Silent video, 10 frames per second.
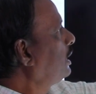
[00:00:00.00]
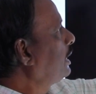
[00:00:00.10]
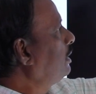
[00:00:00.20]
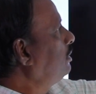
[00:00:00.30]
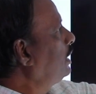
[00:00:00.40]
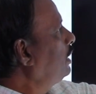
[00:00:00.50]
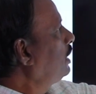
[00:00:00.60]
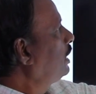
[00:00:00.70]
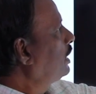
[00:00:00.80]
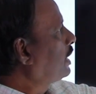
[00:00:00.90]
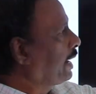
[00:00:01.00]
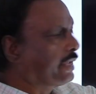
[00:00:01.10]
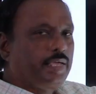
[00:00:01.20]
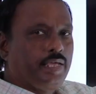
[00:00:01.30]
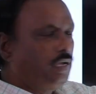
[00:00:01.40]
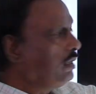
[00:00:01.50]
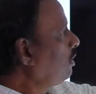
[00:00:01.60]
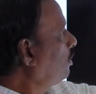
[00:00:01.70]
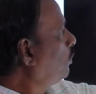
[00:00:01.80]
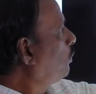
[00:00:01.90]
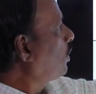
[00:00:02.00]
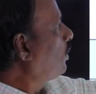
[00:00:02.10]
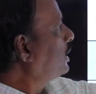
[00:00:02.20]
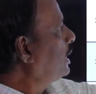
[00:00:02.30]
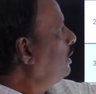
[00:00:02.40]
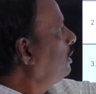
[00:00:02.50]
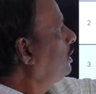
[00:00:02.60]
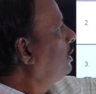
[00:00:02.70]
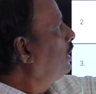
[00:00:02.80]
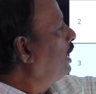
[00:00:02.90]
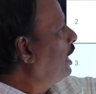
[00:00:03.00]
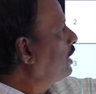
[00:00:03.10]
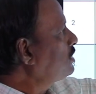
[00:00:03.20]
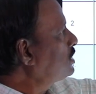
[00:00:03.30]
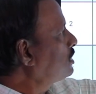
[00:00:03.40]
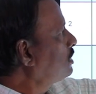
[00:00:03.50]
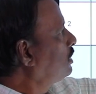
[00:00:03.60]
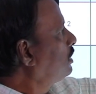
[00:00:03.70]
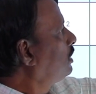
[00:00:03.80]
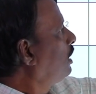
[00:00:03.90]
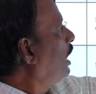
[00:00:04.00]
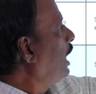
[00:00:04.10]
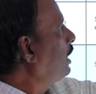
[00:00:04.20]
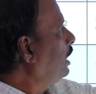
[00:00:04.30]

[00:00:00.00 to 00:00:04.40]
in the trachea, bronchi, lungs and